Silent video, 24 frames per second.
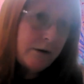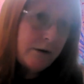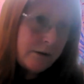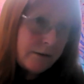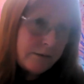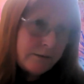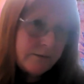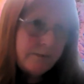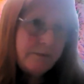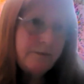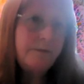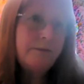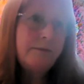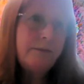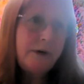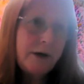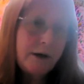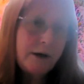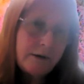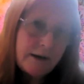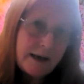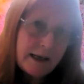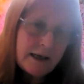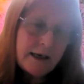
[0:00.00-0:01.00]
on, you
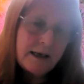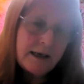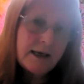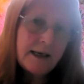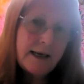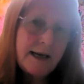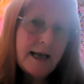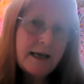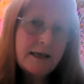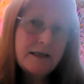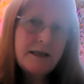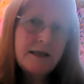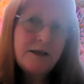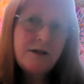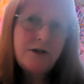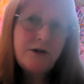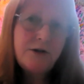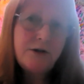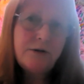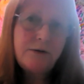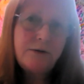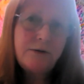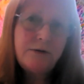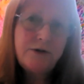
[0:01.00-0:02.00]
know, getting connected
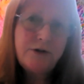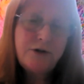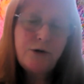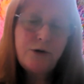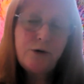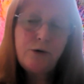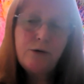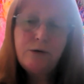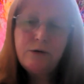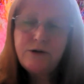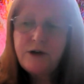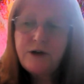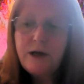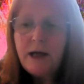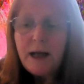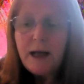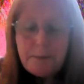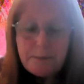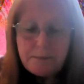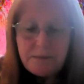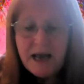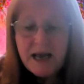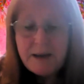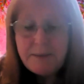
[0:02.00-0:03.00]
to source.
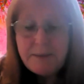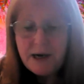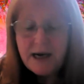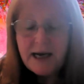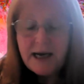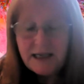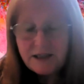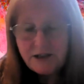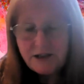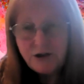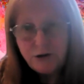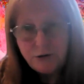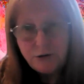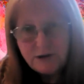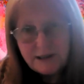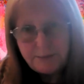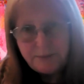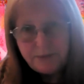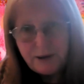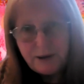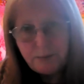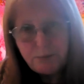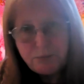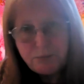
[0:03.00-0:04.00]
Maybe I had to do
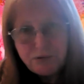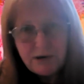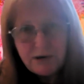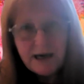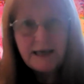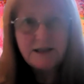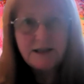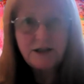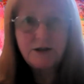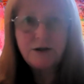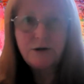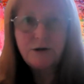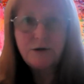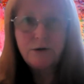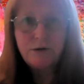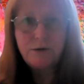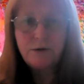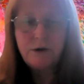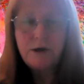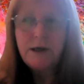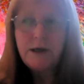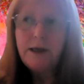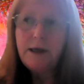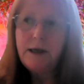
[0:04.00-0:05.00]
something
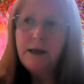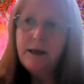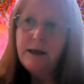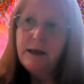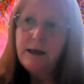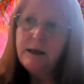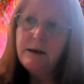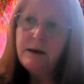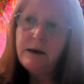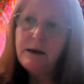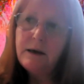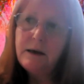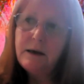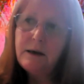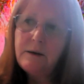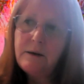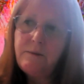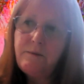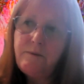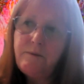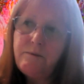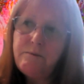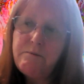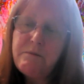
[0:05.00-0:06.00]
practical.
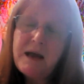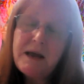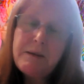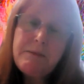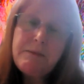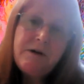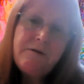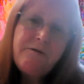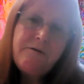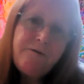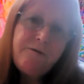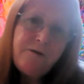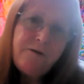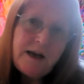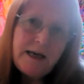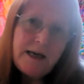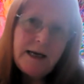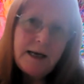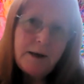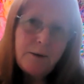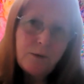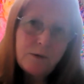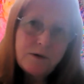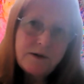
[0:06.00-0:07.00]
Maybe a
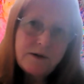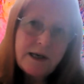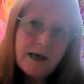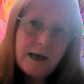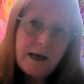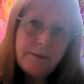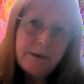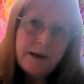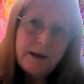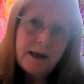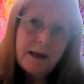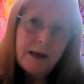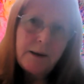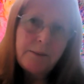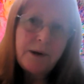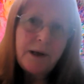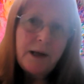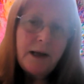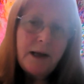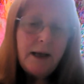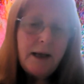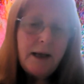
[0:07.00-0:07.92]
feeling was coming up.